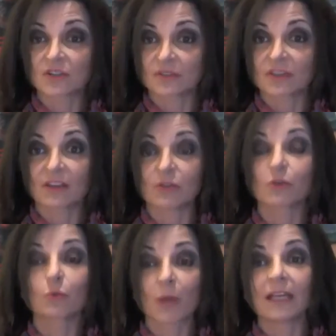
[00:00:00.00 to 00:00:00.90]
to things that
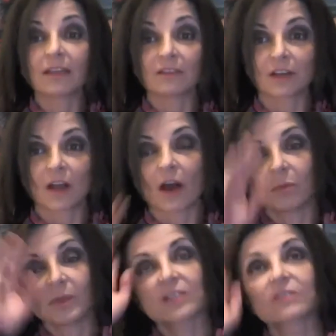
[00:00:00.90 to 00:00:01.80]
are ready to go,
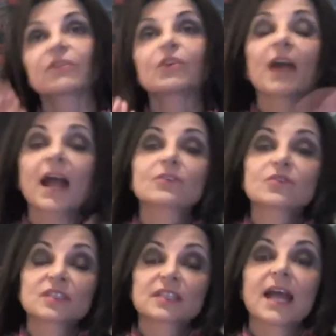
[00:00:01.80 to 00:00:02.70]
because if their
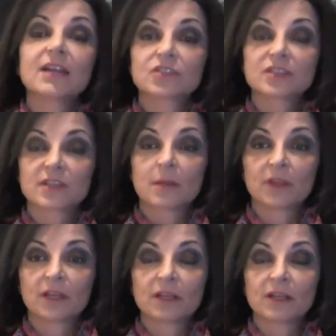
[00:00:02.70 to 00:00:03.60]
actors attached to
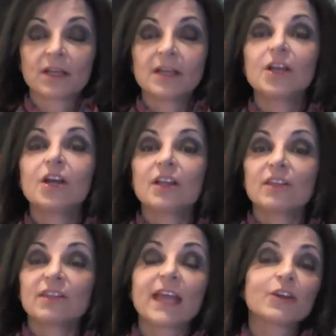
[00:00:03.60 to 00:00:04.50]
something,
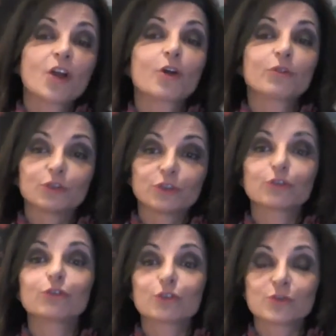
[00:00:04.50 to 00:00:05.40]
they know that
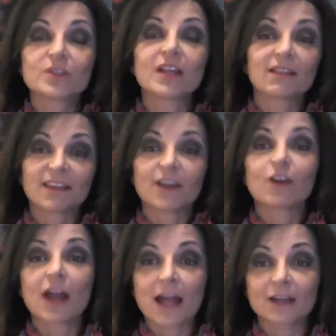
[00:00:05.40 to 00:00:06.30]
you're using
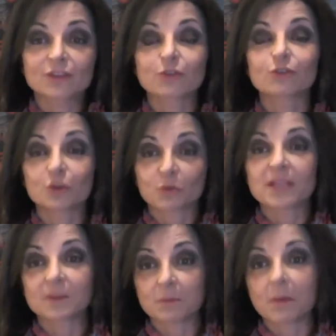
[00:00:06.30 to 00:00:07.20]
their actor to
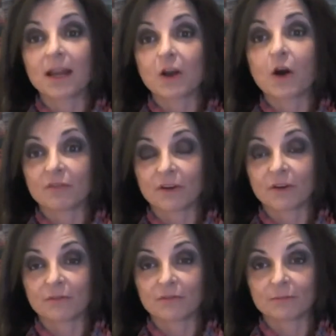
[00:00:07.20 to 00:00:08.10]
raise the money off
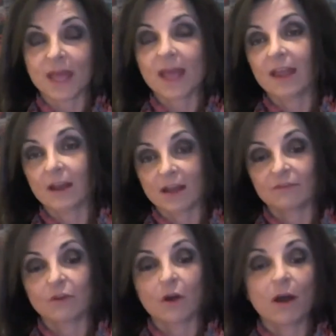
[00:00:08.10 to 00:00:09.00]
of. Hey,
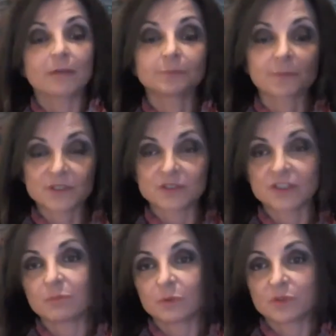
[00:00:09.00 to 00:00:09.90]
I've got
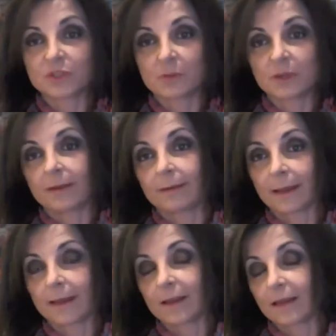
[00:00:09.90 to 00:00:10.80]
Steve
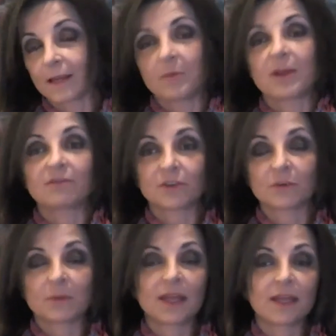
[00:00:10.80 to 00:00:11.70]
Buscemi in my
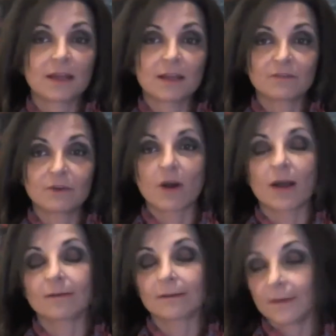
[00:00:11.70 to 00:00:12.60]
film. Hey, I've got